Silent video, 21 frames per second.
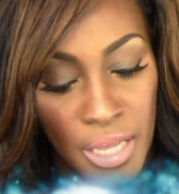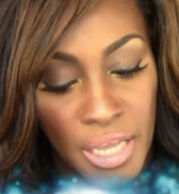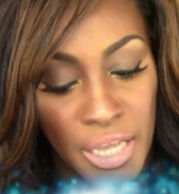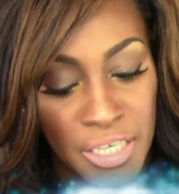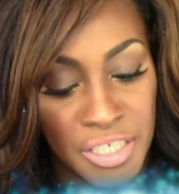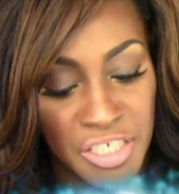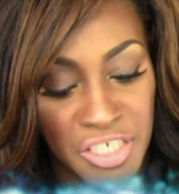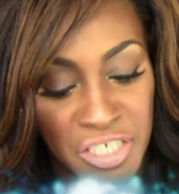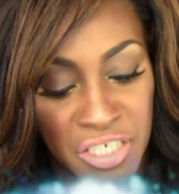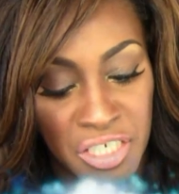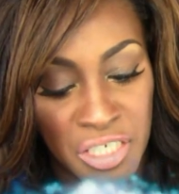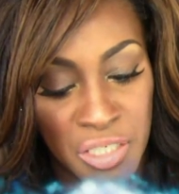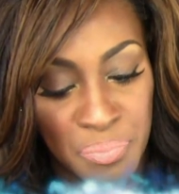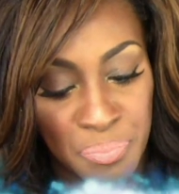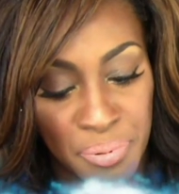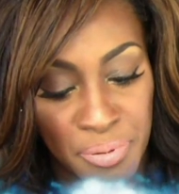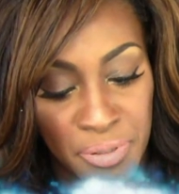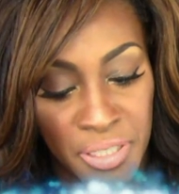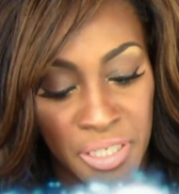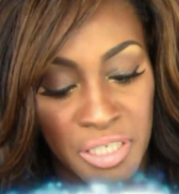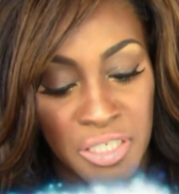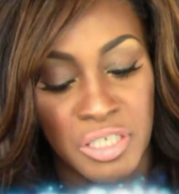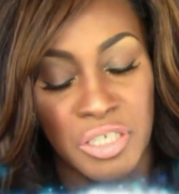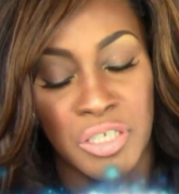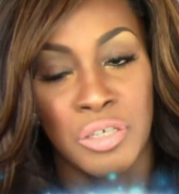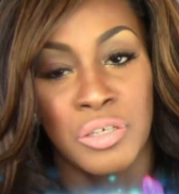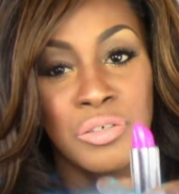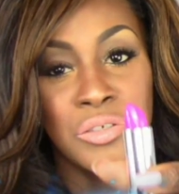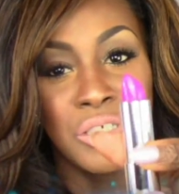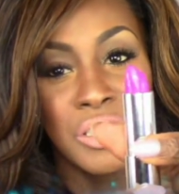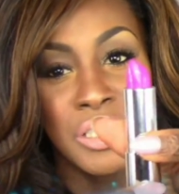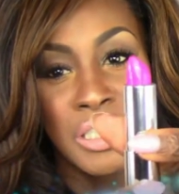And she's pretty
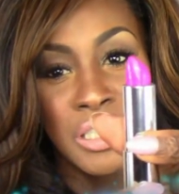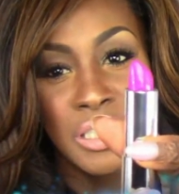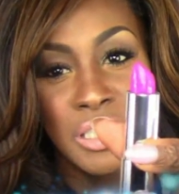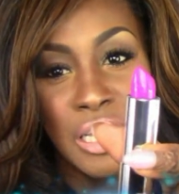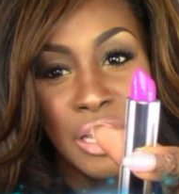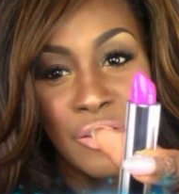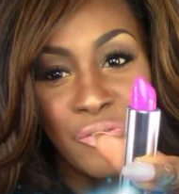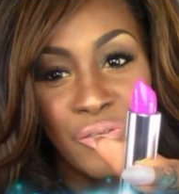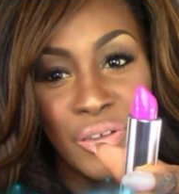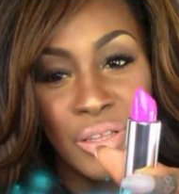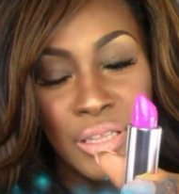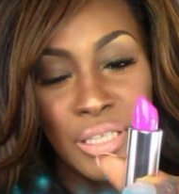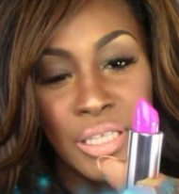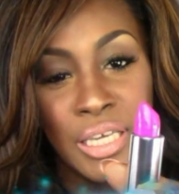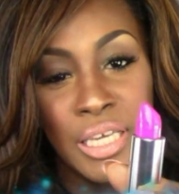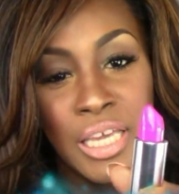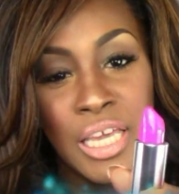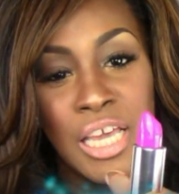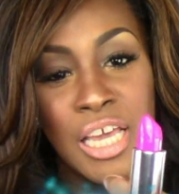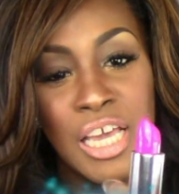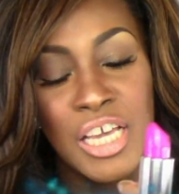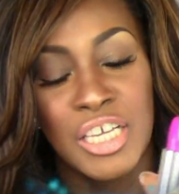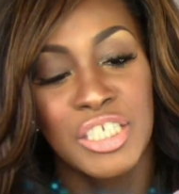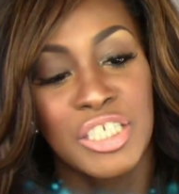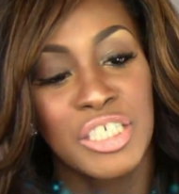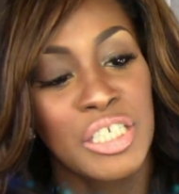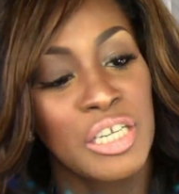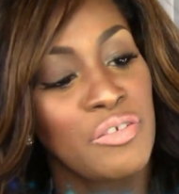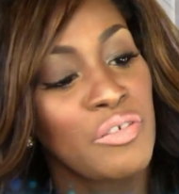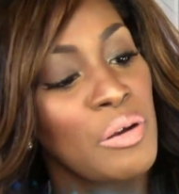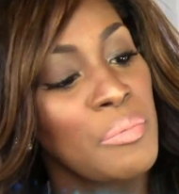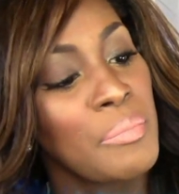too. She's definitely,
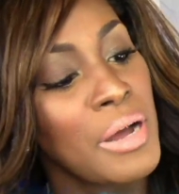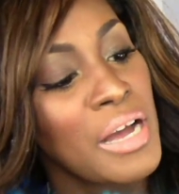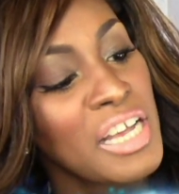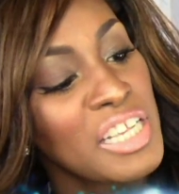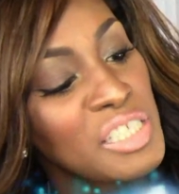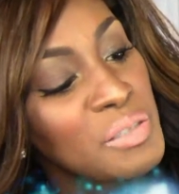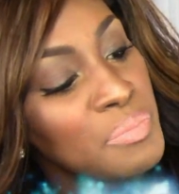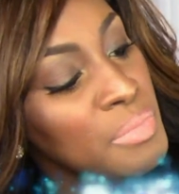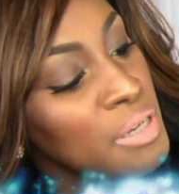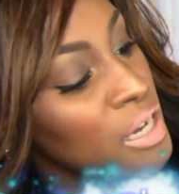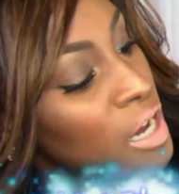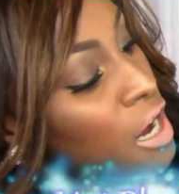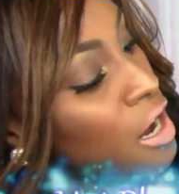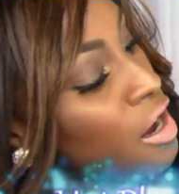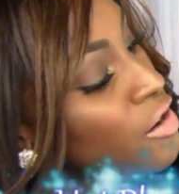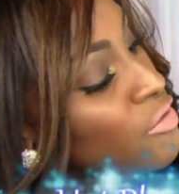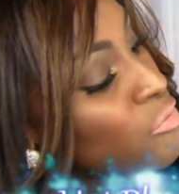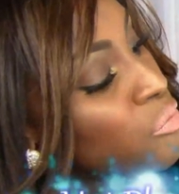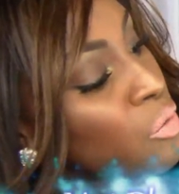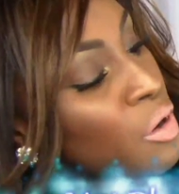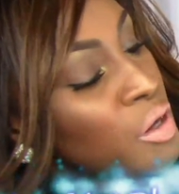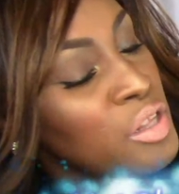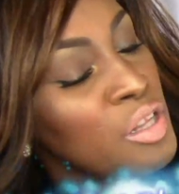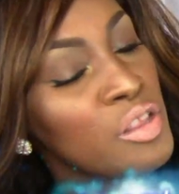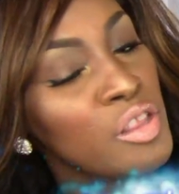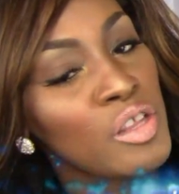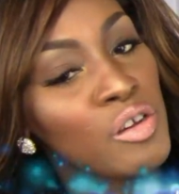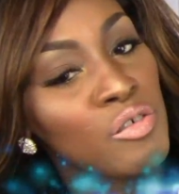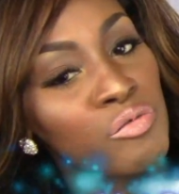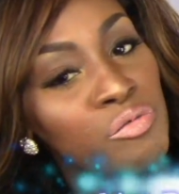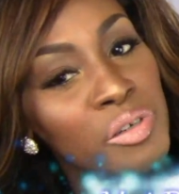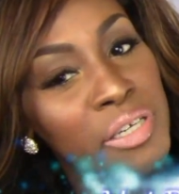she reminds me of one of
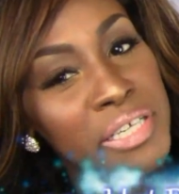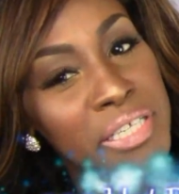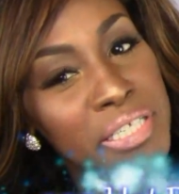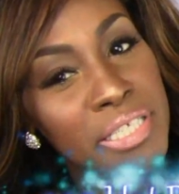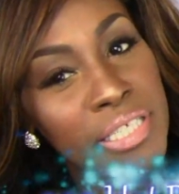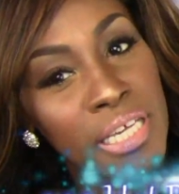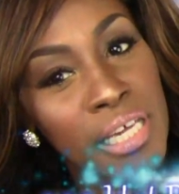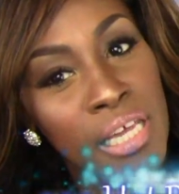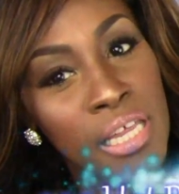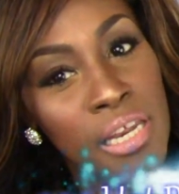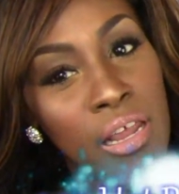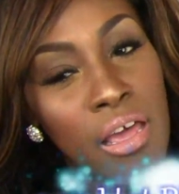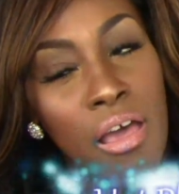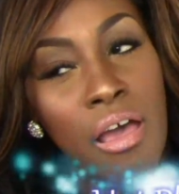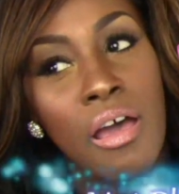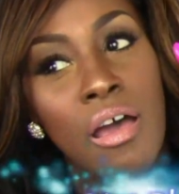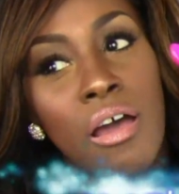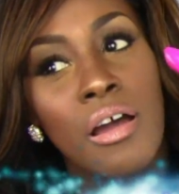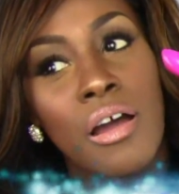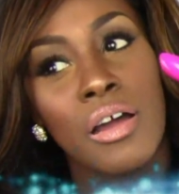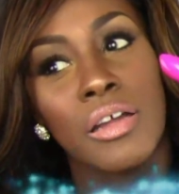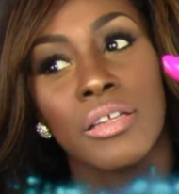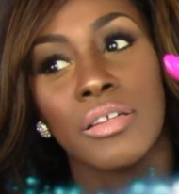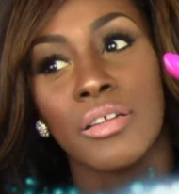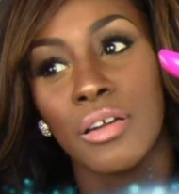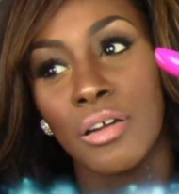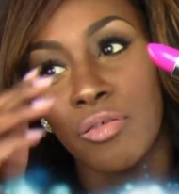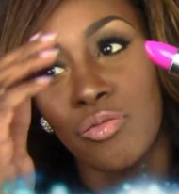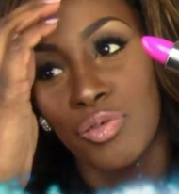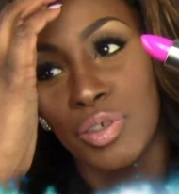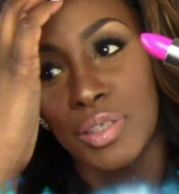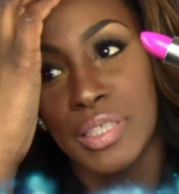the recent
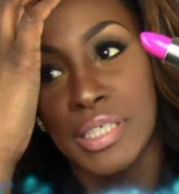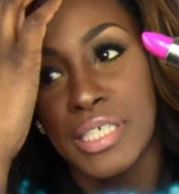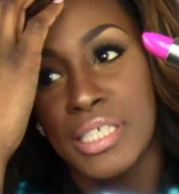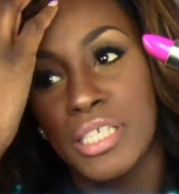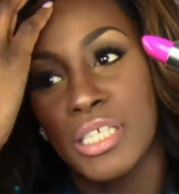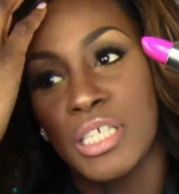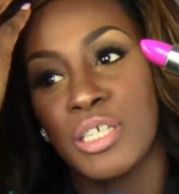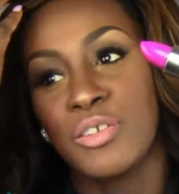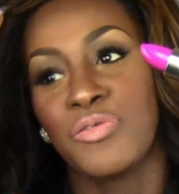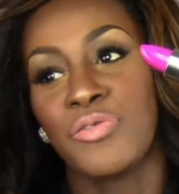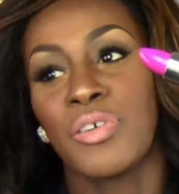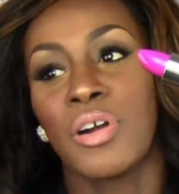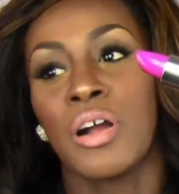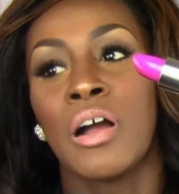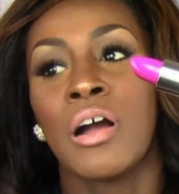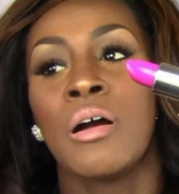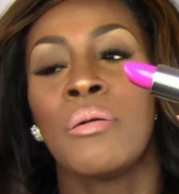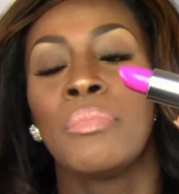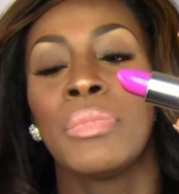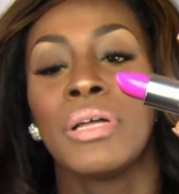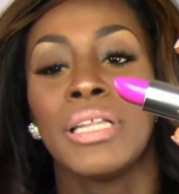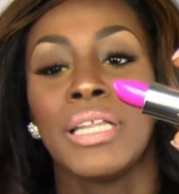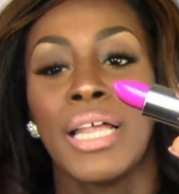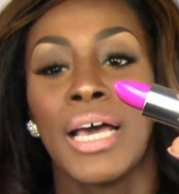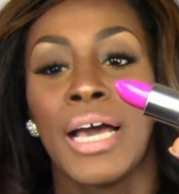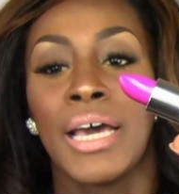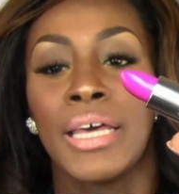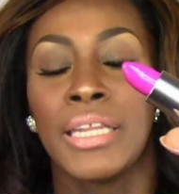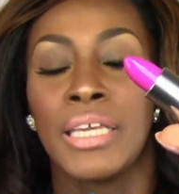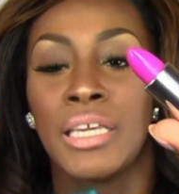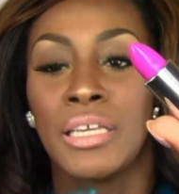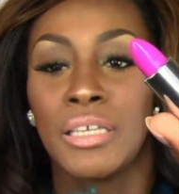releases from
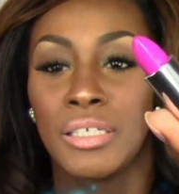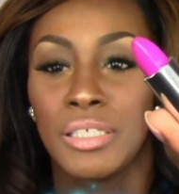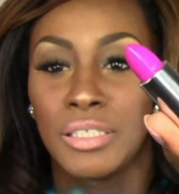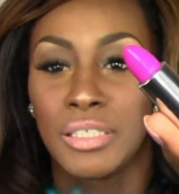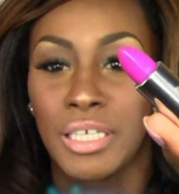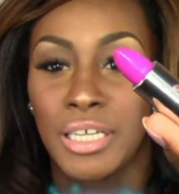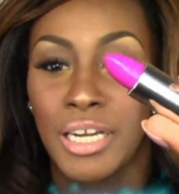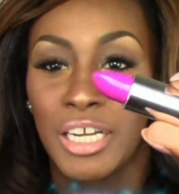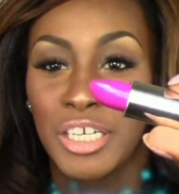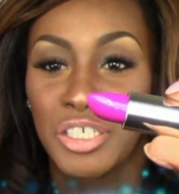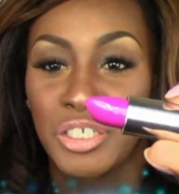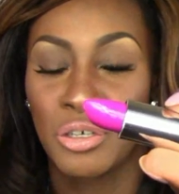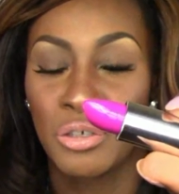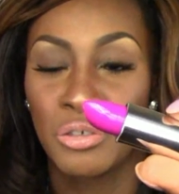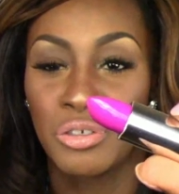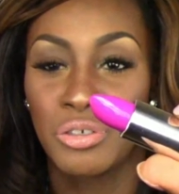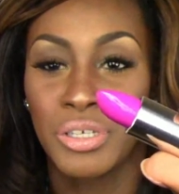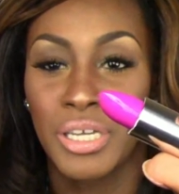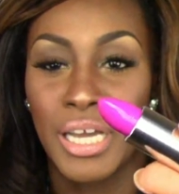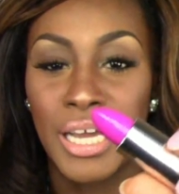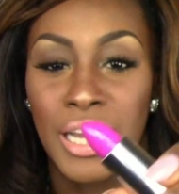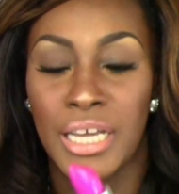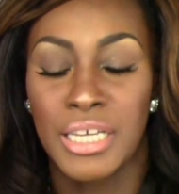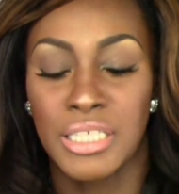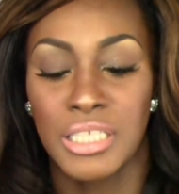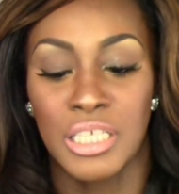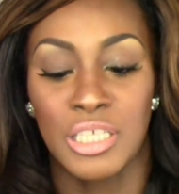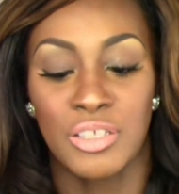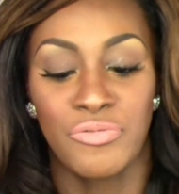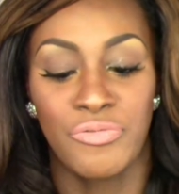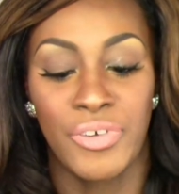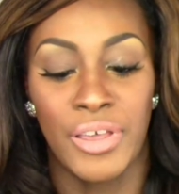Milani that I showed you guys.
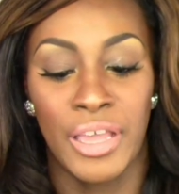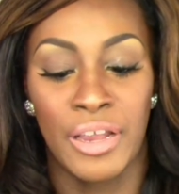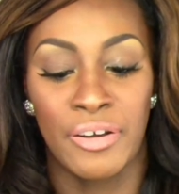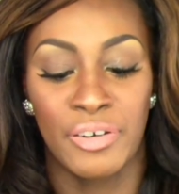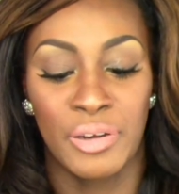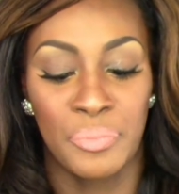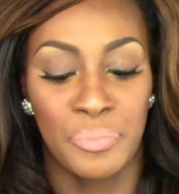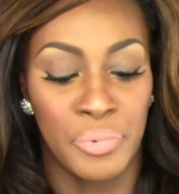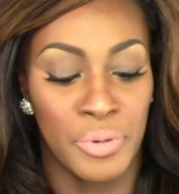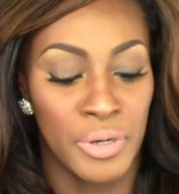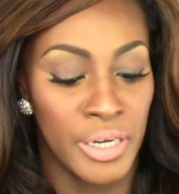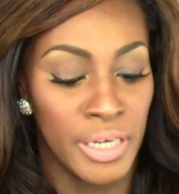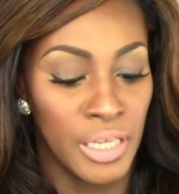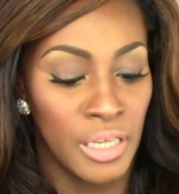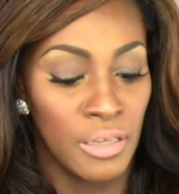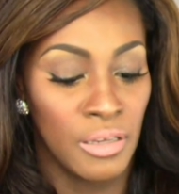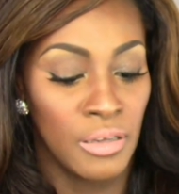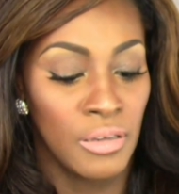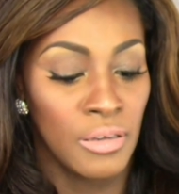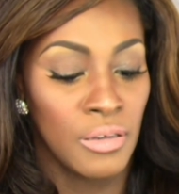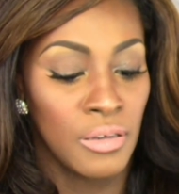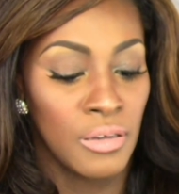It's very pretty.